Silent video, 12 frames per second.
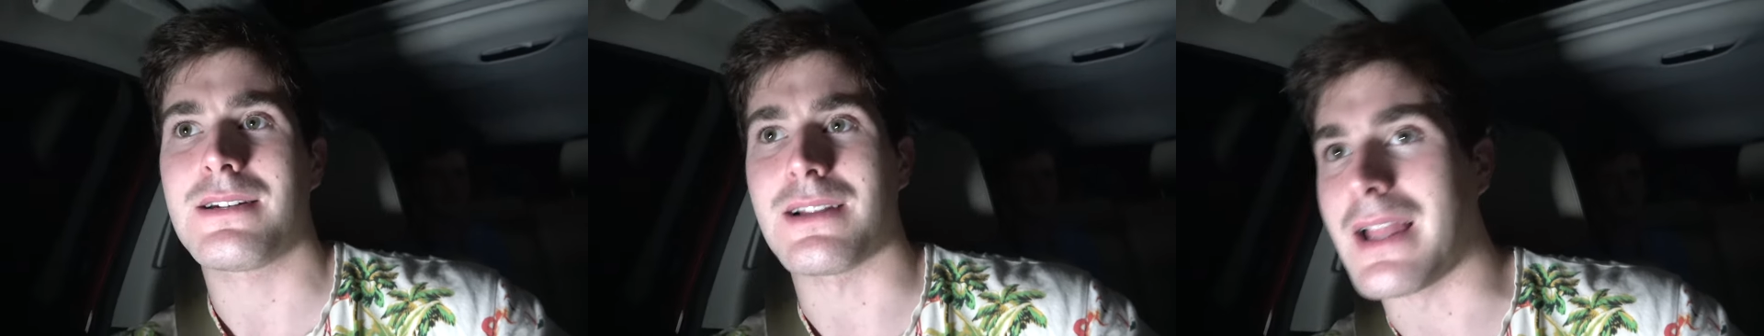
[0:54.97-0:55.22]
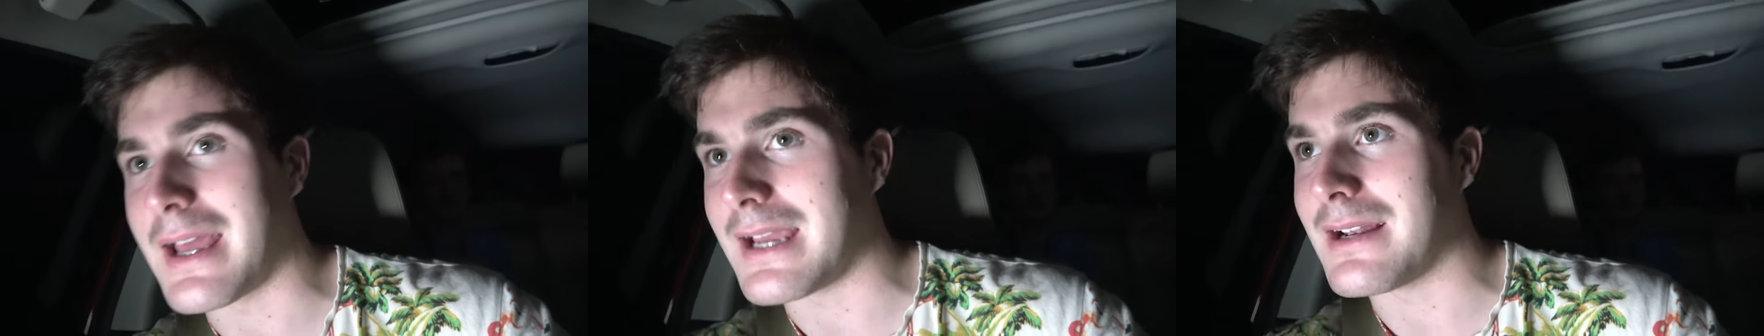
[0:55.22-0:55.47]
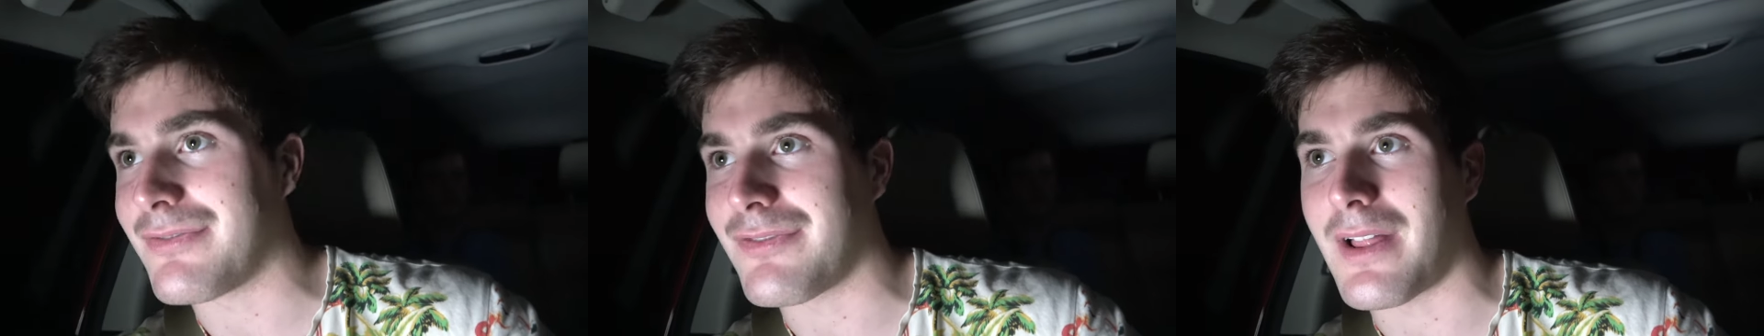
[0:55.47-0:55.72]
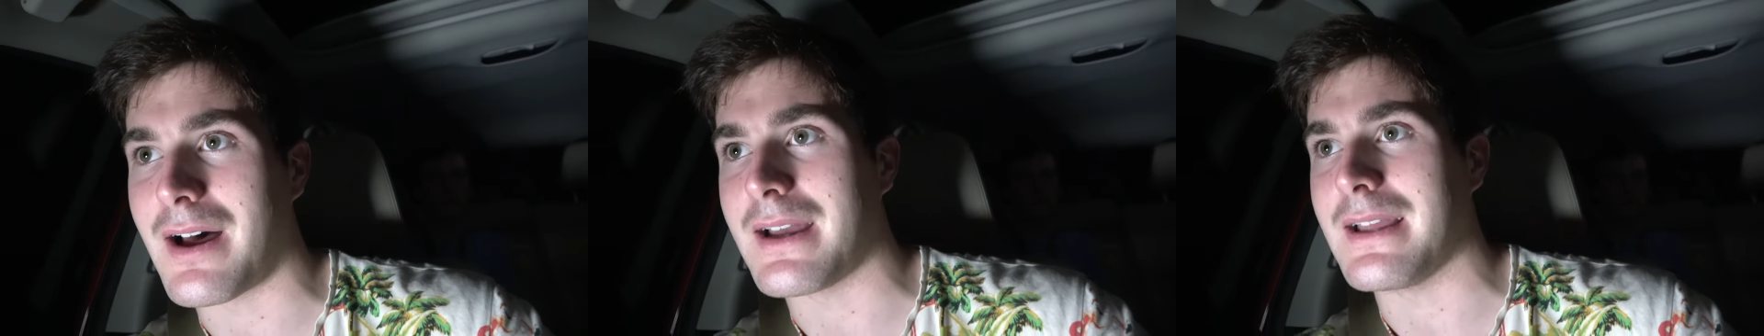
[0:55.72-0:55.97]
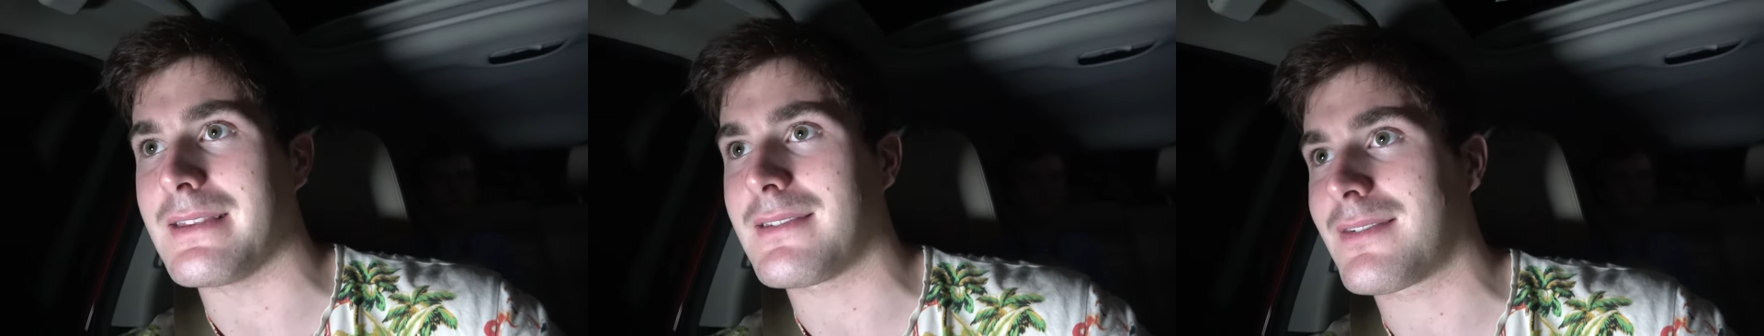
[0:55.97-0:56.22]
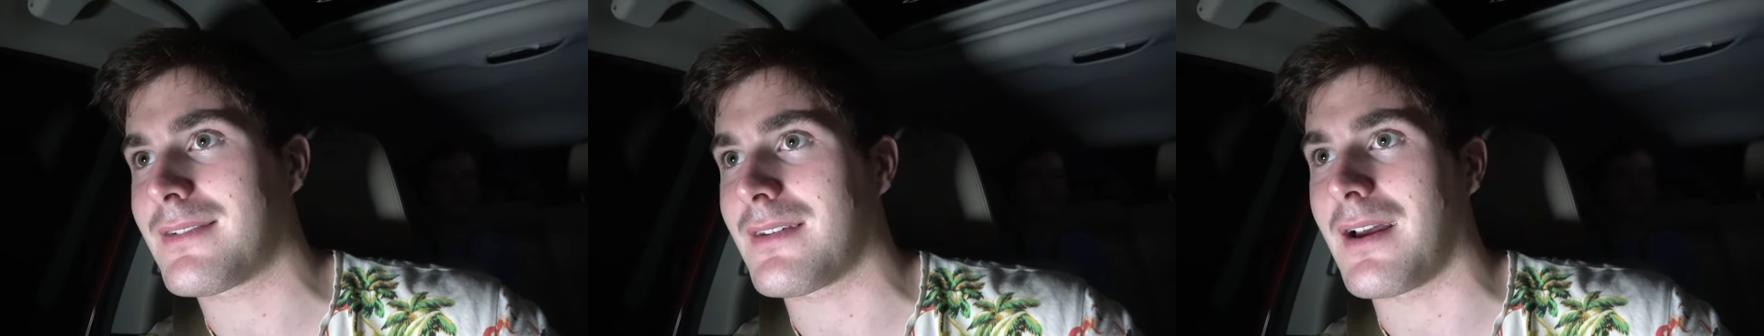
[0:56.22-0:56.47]
delayed
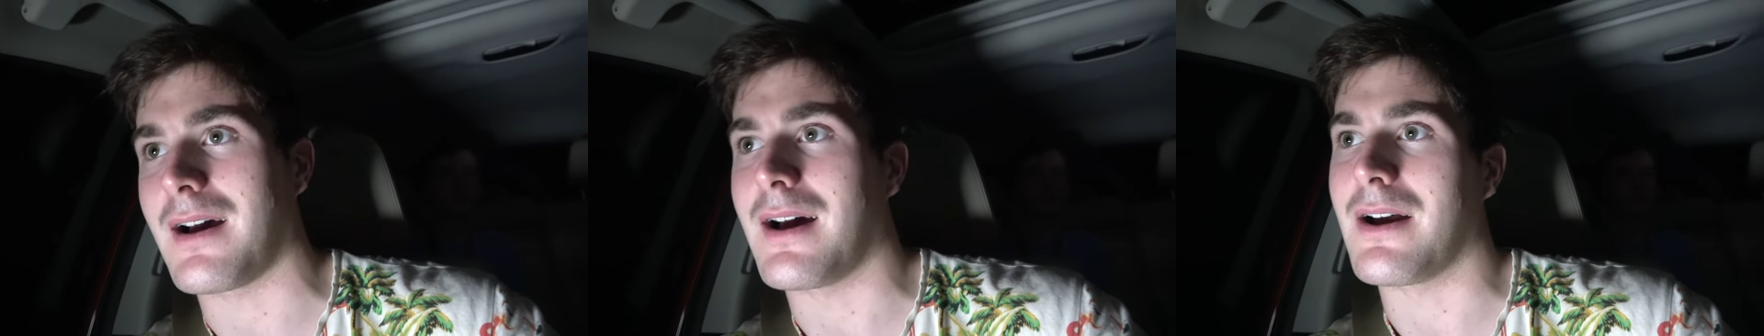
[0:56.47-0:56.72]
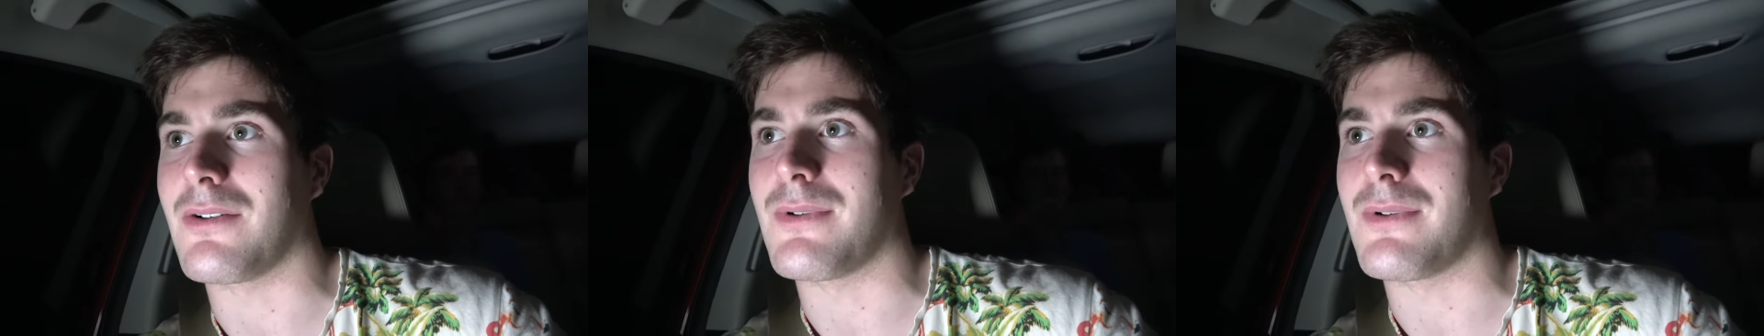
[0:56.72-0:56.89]
flights, uh,